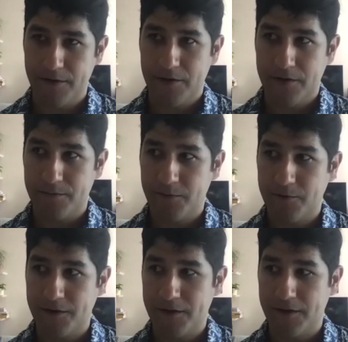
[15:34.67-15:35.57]
I'll be
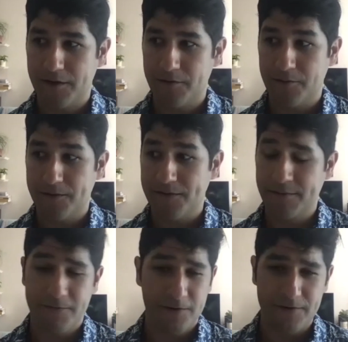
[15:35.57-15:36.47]
working with
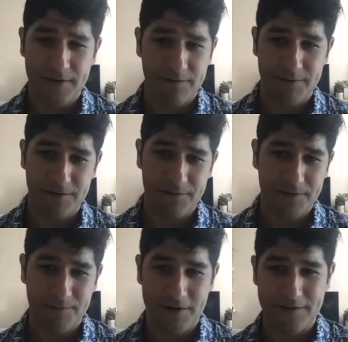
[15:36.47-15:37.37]
some folks that have been with
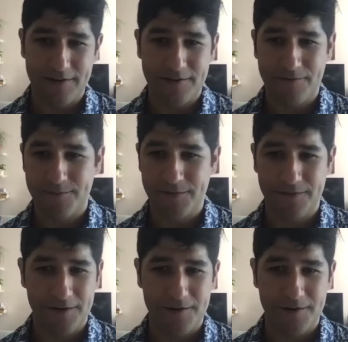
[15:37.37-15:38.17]
the project from the very